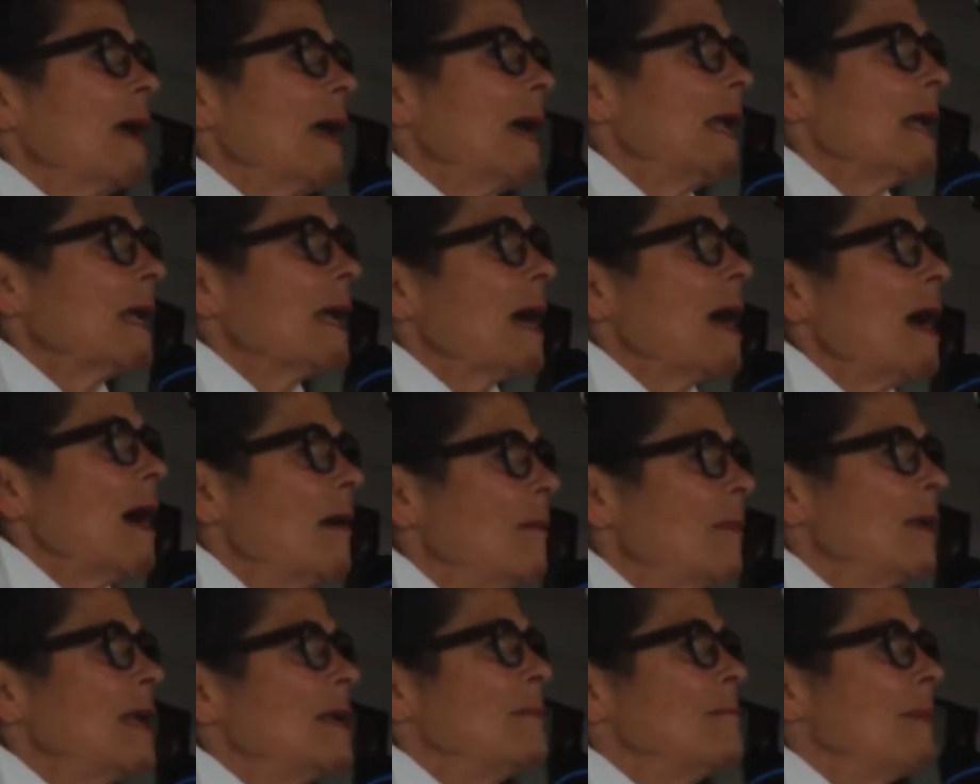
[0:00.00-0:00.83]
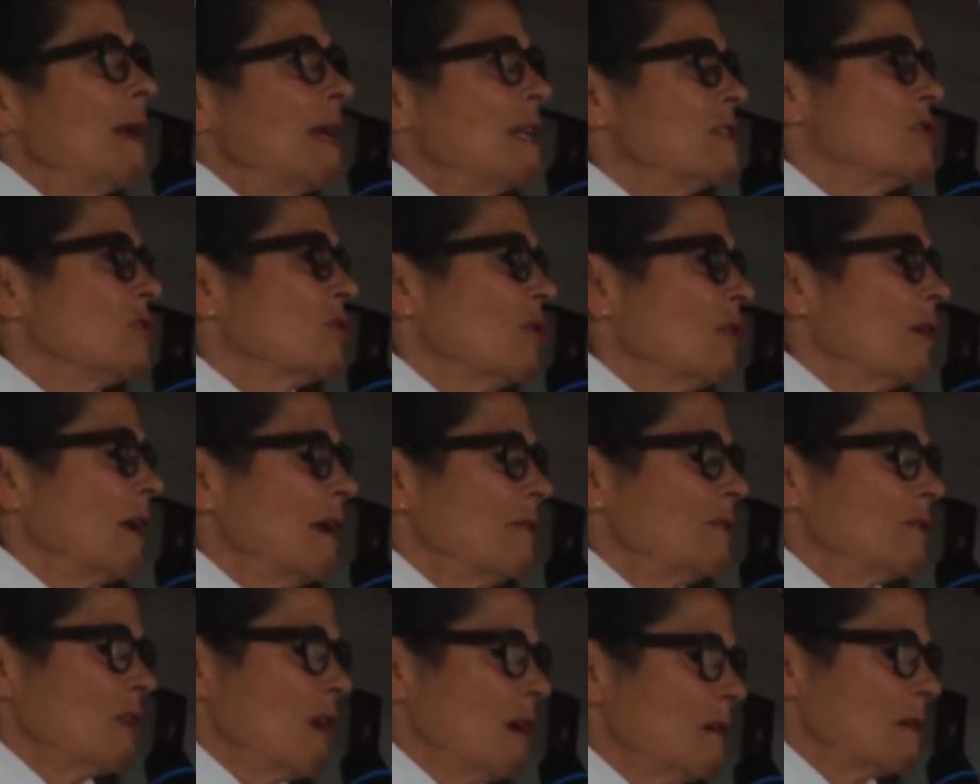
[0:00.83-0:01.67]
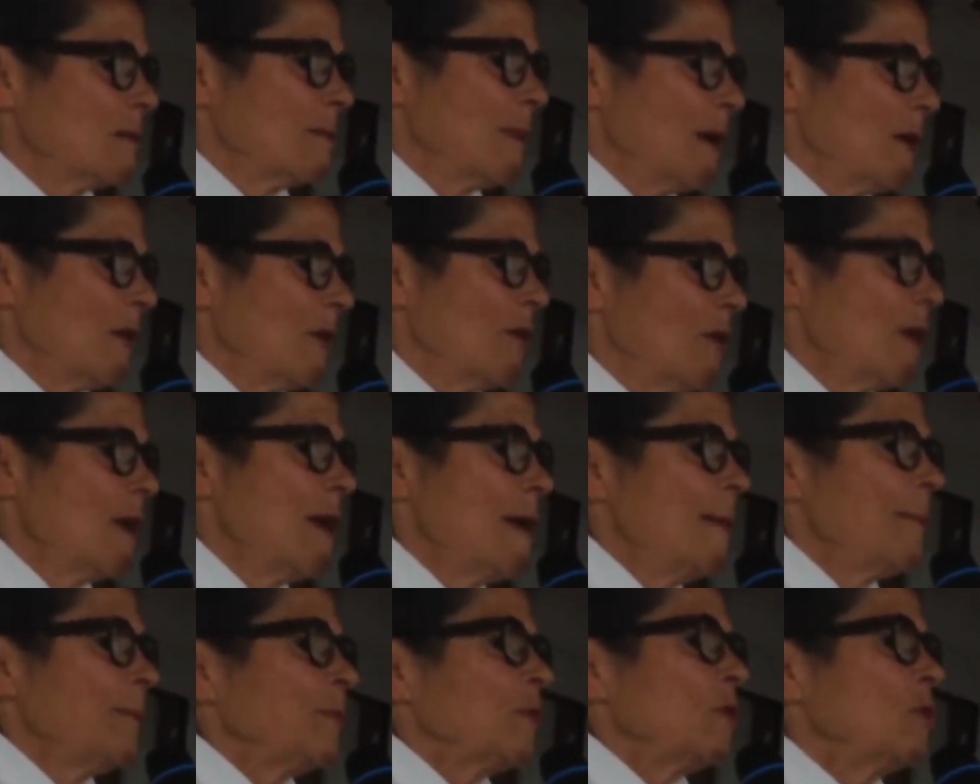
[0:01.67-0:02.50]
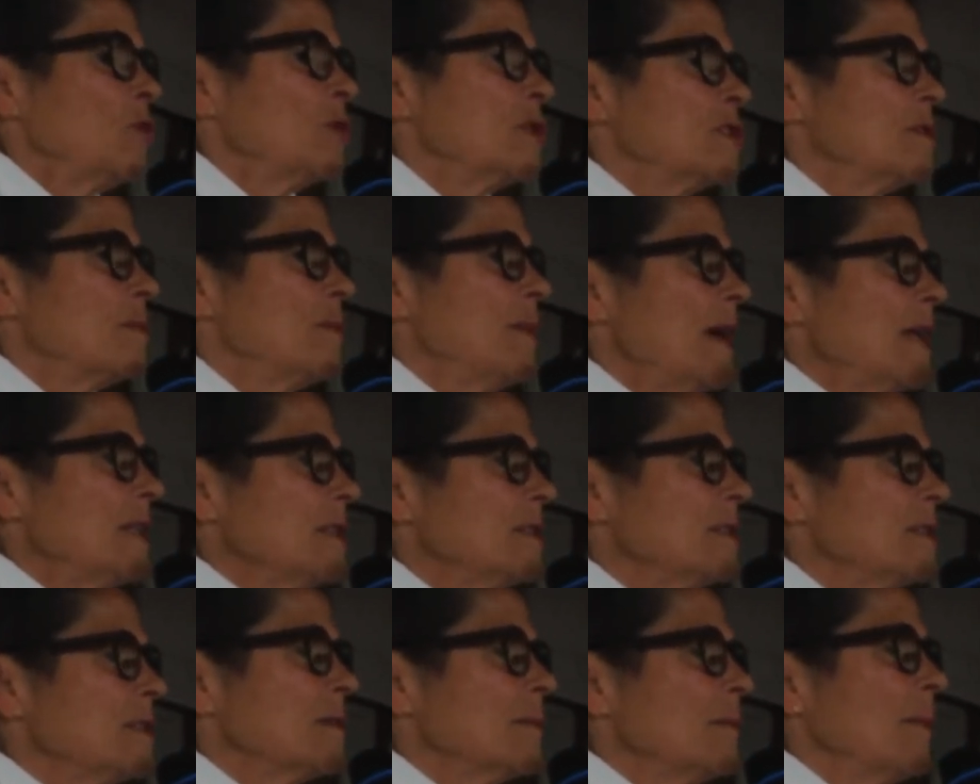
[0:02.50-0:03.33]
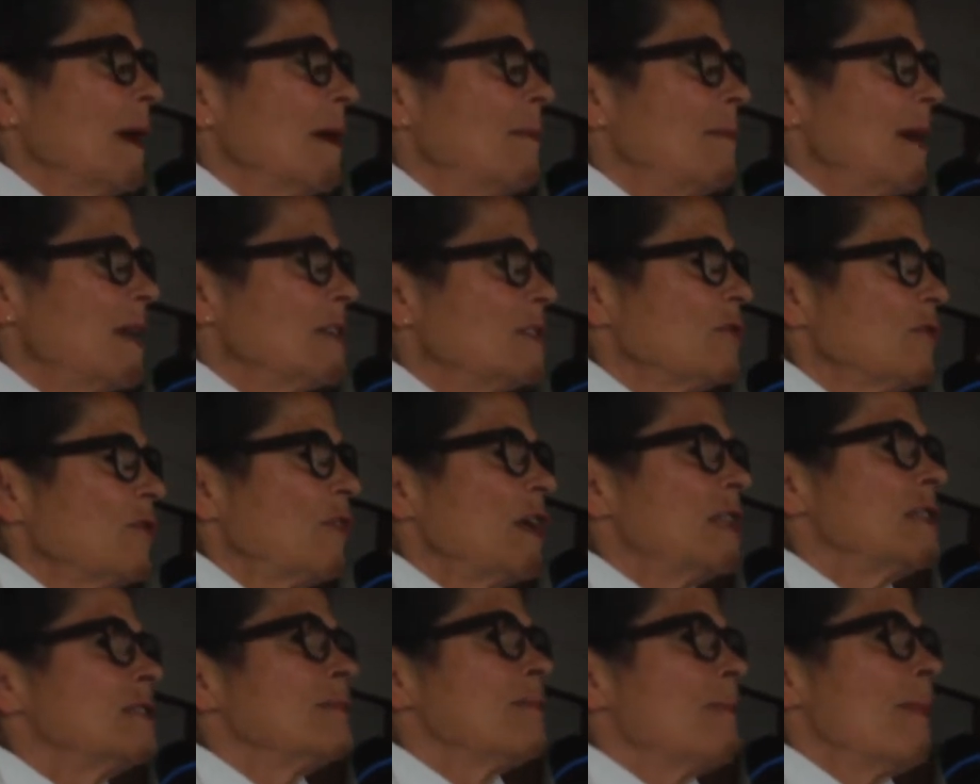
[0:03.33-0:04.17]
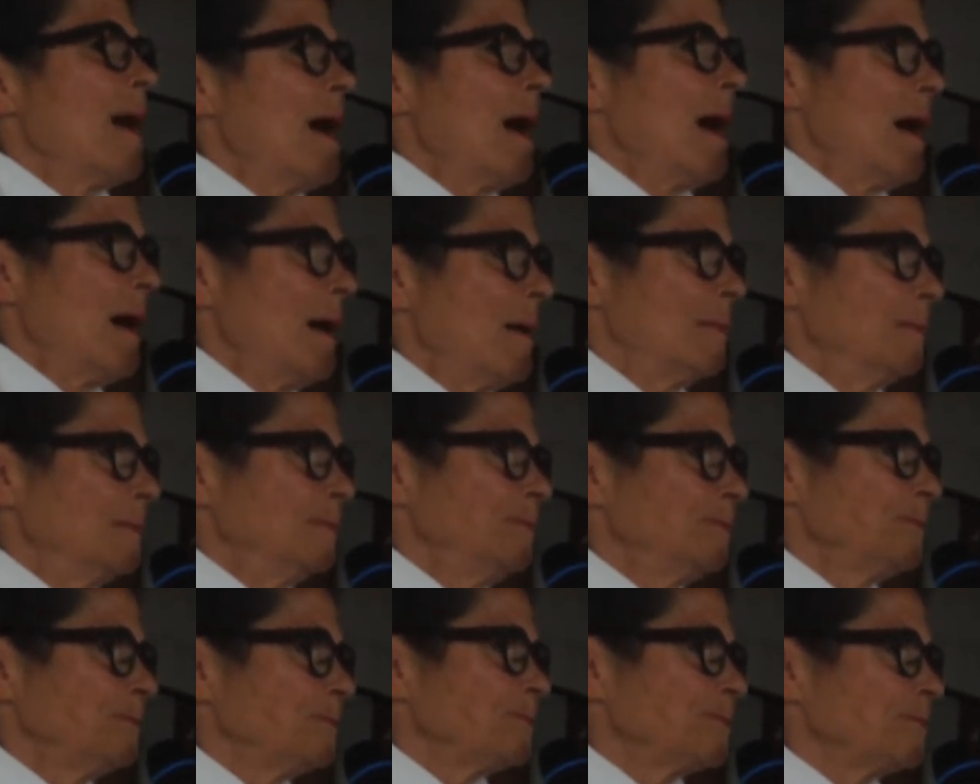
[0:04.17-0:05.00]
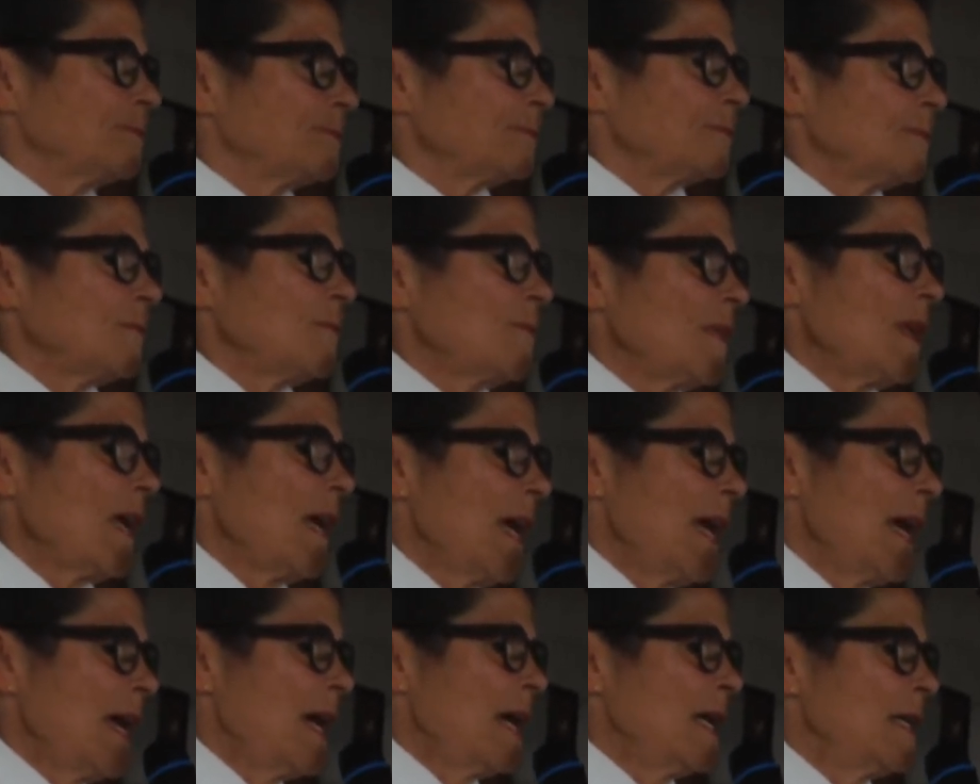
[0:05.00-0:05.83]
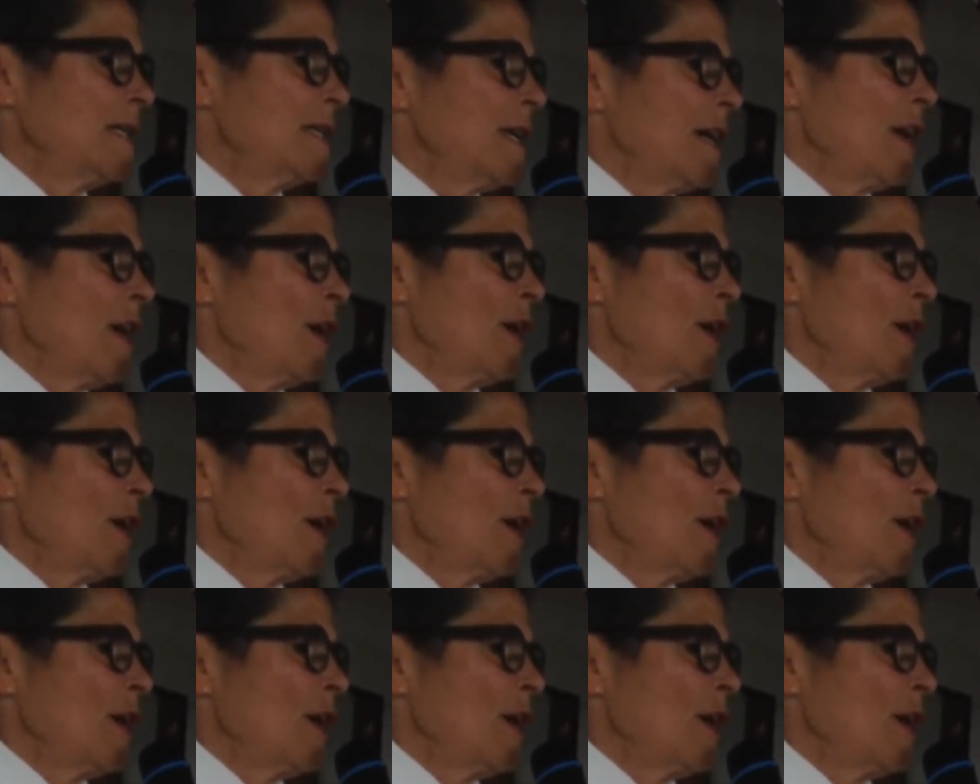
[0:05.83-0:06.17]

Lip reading: had a comedy mentor, and I've talked about her, who was my best friend's mom. And